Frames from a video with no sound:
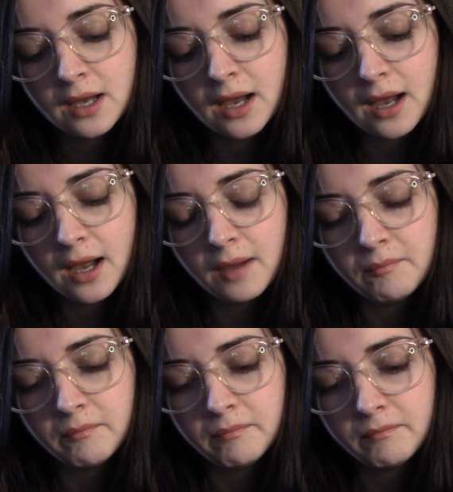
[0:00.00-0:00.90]

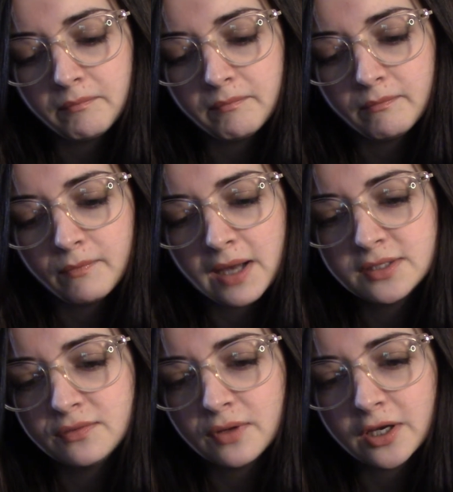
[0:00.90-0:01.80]
Um, I
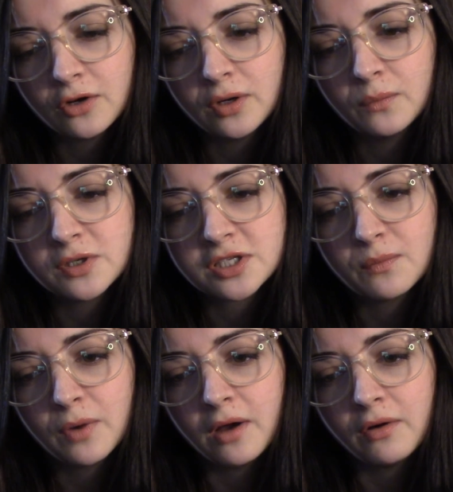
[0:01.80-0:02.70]
do feel like you're going to wish
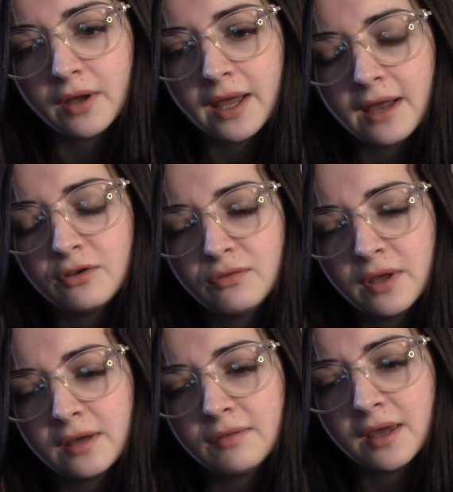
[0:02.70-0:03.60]
them well, okay? I do feel
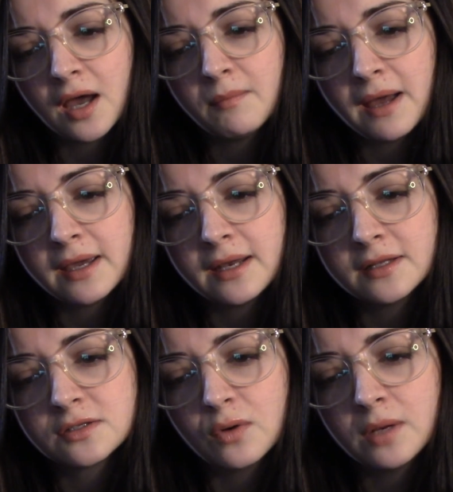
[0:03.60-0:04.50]
like if they come back in,
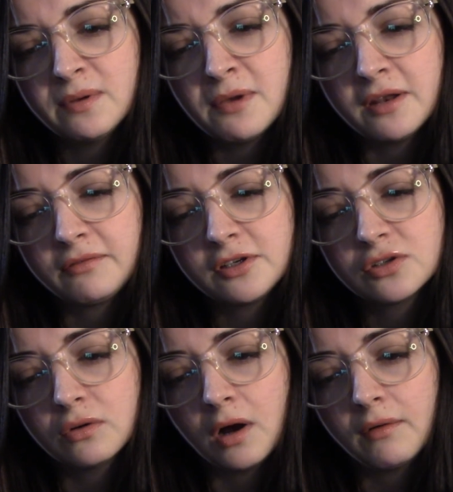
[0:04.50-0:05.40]
it's going to be
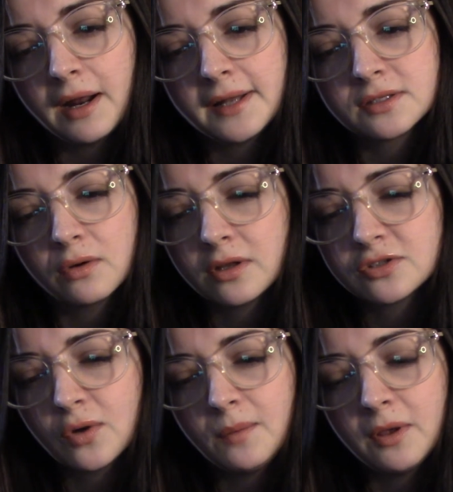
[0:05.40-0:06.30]
beneficial, all right? It's going,
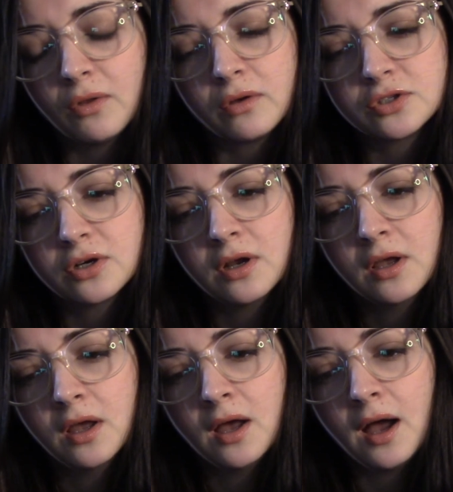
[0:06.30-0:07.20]
there's going to be closure.
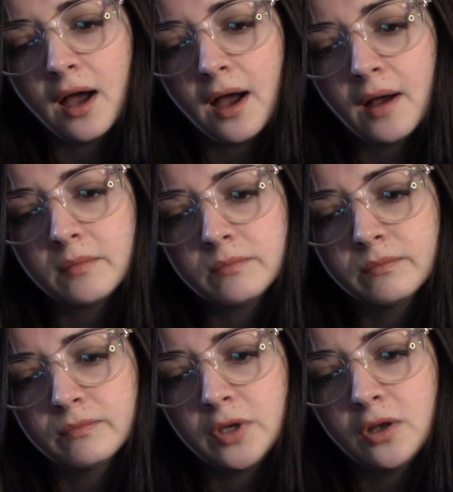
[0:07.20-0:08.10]

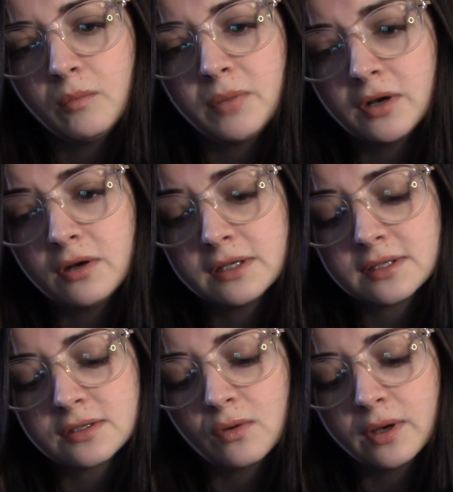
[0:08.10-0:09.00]
Um, you know,
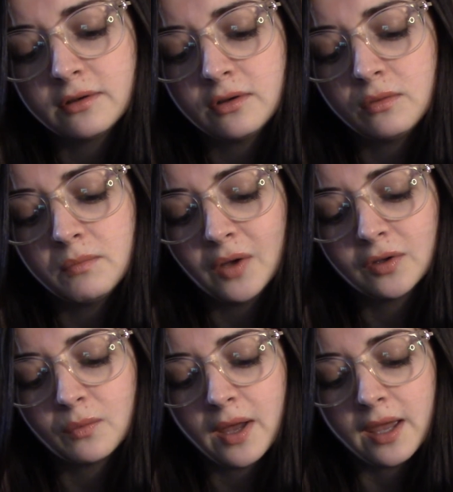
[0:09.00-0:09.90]
bitterness is going to
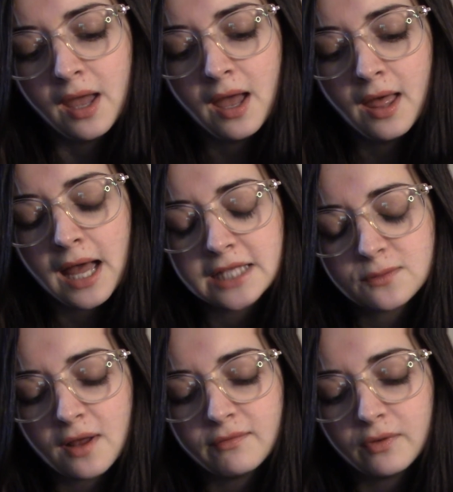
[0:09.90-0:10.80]
melt away.
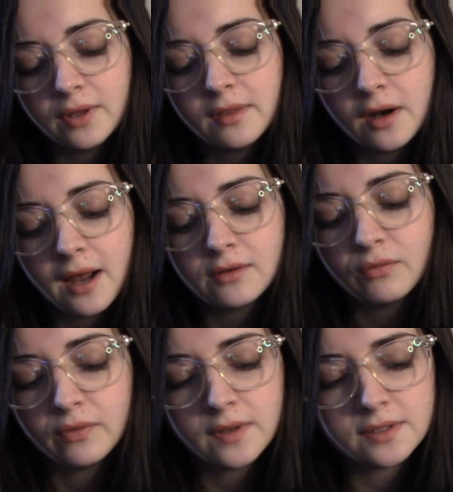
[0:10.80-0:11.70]
That's what I'm feeling there. I
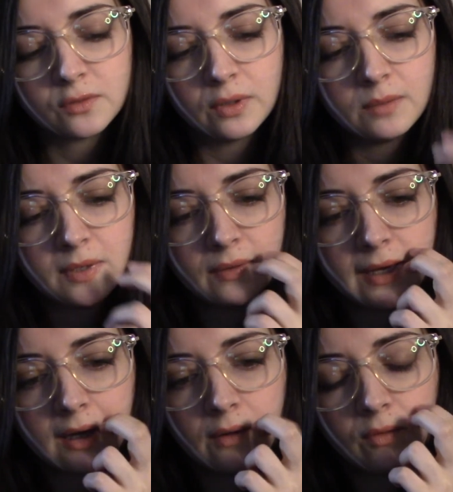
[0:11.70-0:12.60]
don't feel that it's going to be
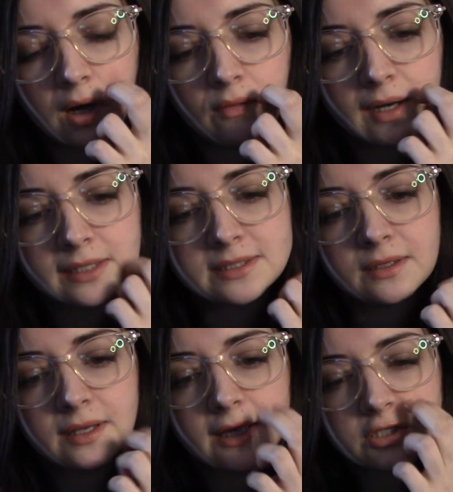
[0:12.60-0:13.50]
like a, re a
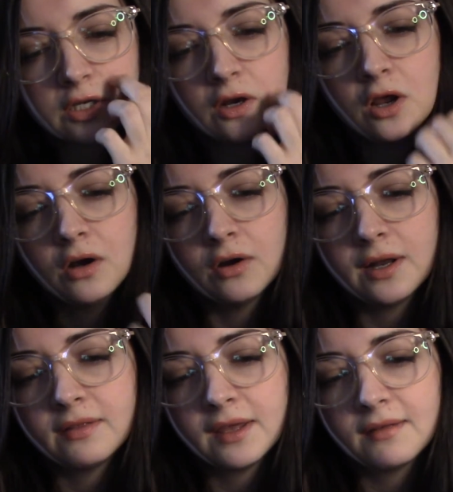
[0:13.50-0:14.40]
reconciliation or
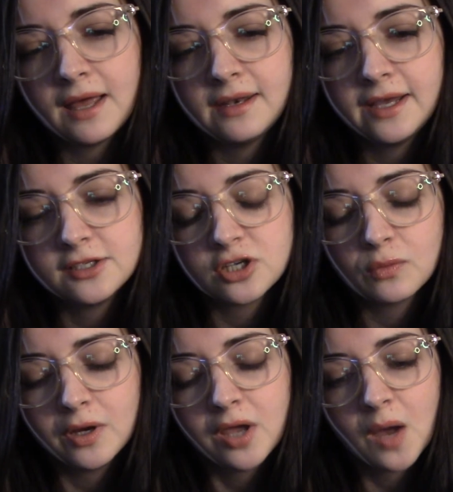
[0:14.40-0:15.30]
anything of that
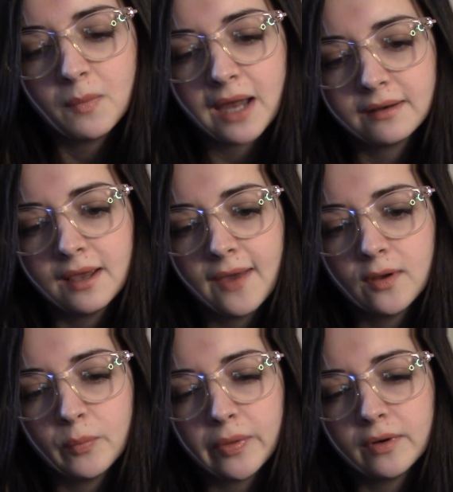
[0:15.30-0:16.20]
nature where you come back
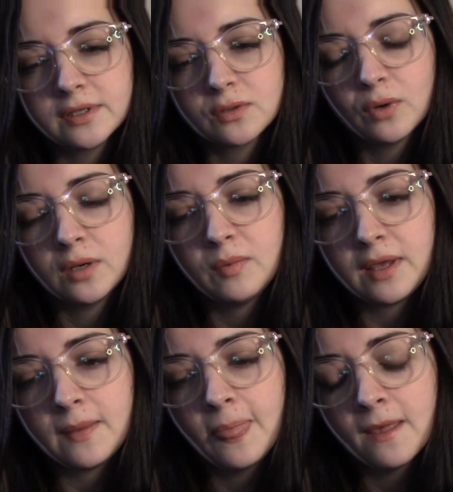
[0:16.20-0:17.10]
together, but there is going to
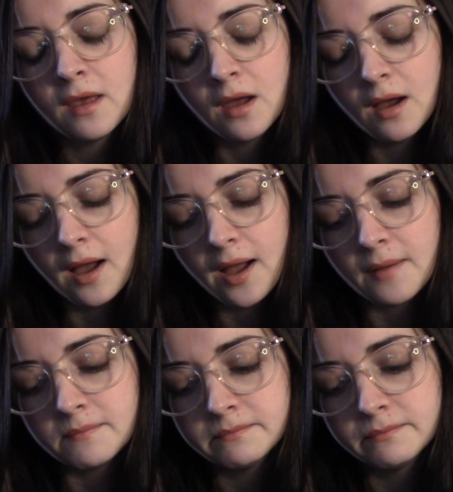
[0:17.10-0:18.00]
be
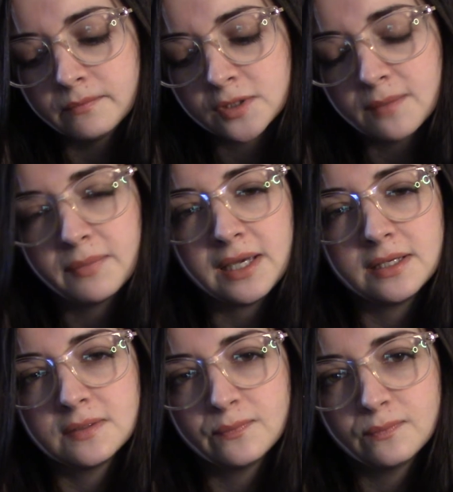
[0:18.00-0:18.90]
um, some
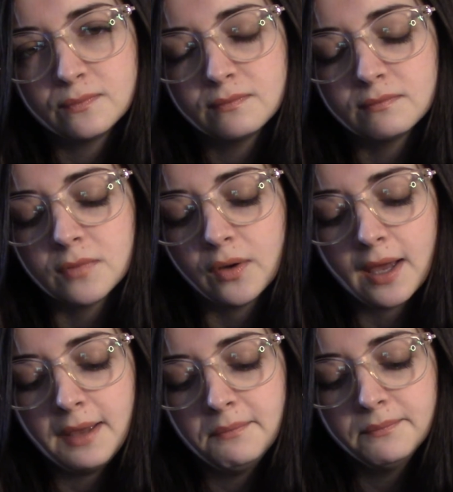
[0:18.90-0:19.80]
peace, okay?